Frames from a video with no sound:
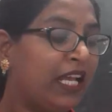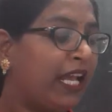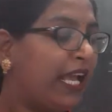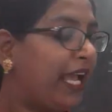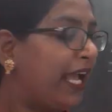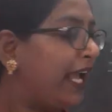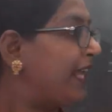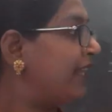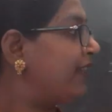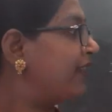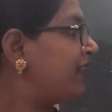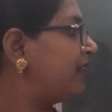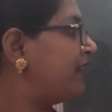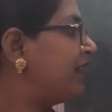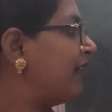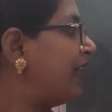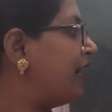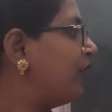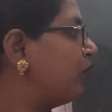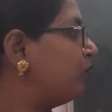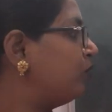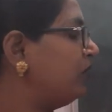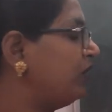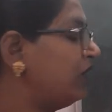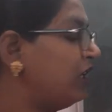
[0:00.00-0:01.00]
And the
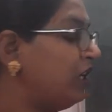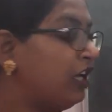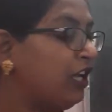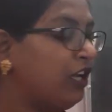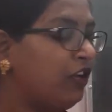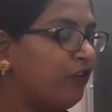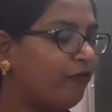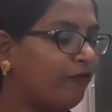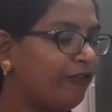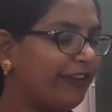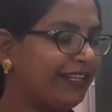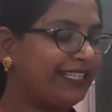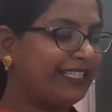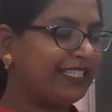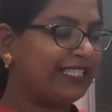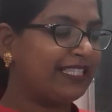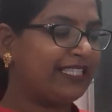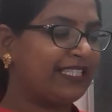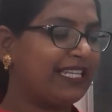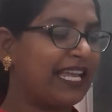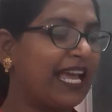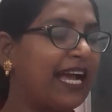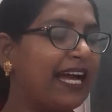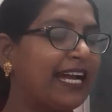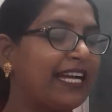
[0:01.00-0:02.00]
noun which
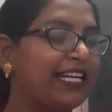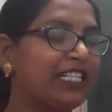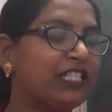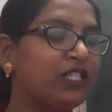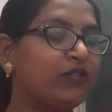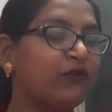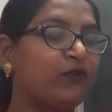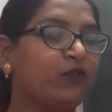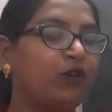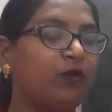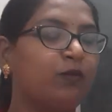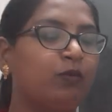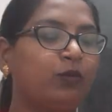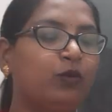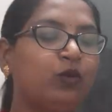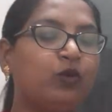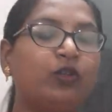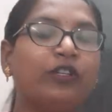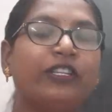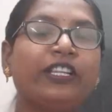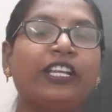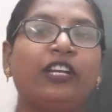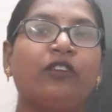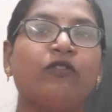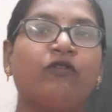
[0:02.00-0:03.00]
stands for
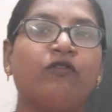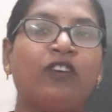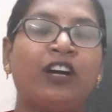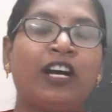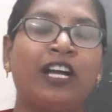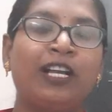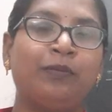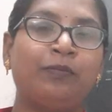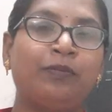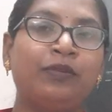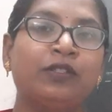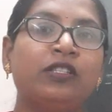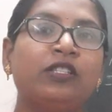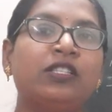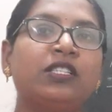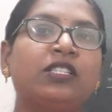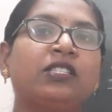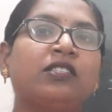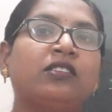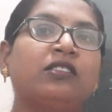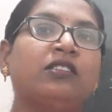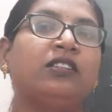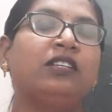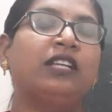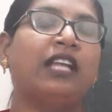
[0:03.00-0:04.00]
more than one
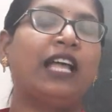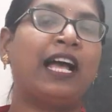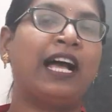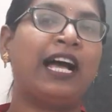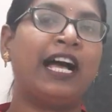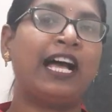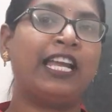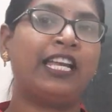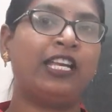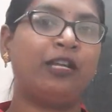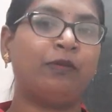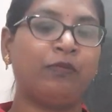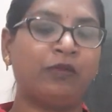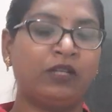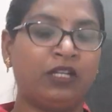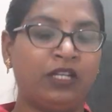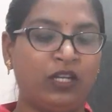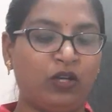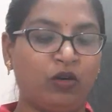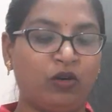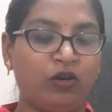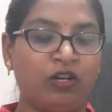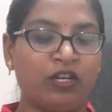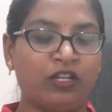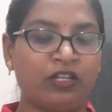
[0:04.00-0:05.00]
person,
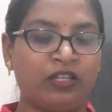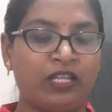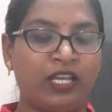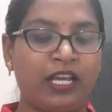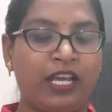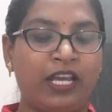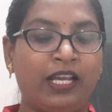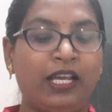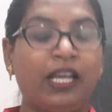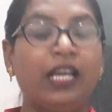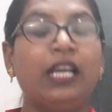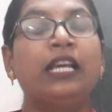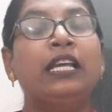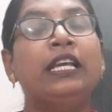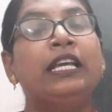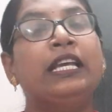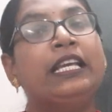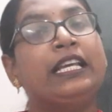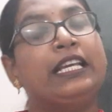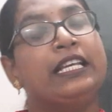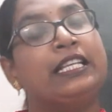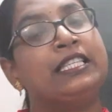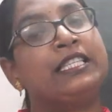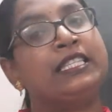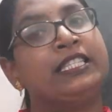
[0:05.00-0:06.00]
animal or thing
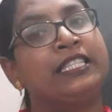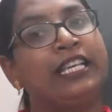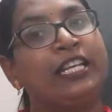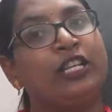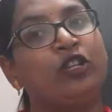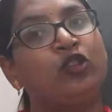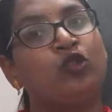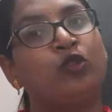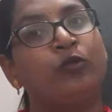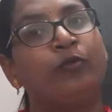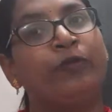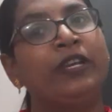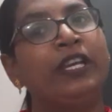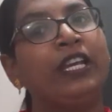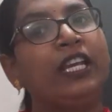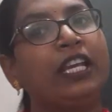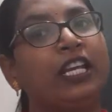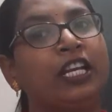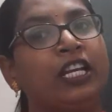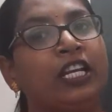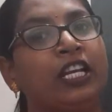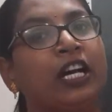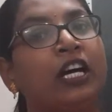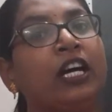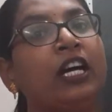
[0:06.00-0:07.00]
is said to be
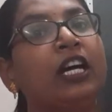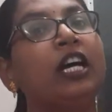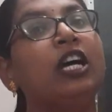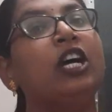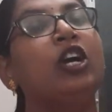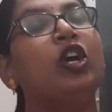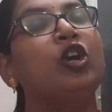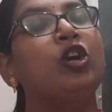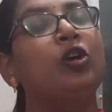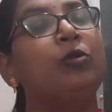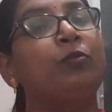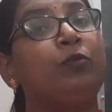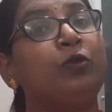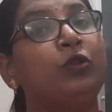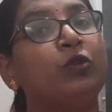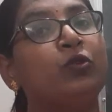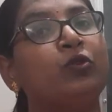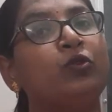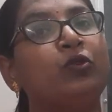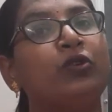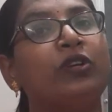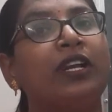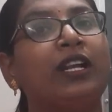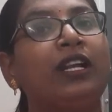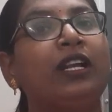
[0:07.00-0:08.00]
in a
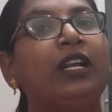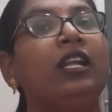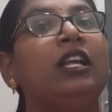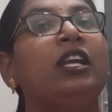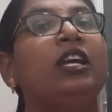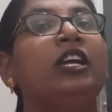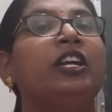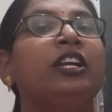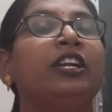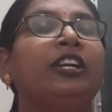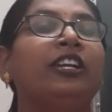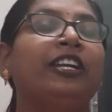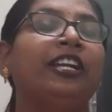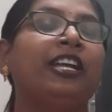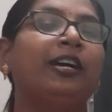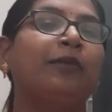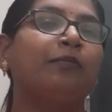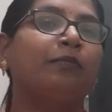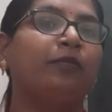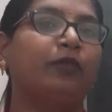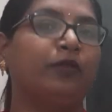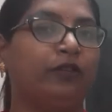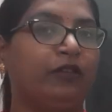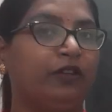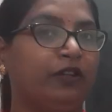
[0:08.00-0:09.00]
plural
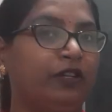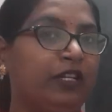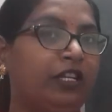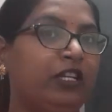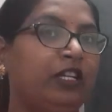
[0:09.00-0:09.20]
number.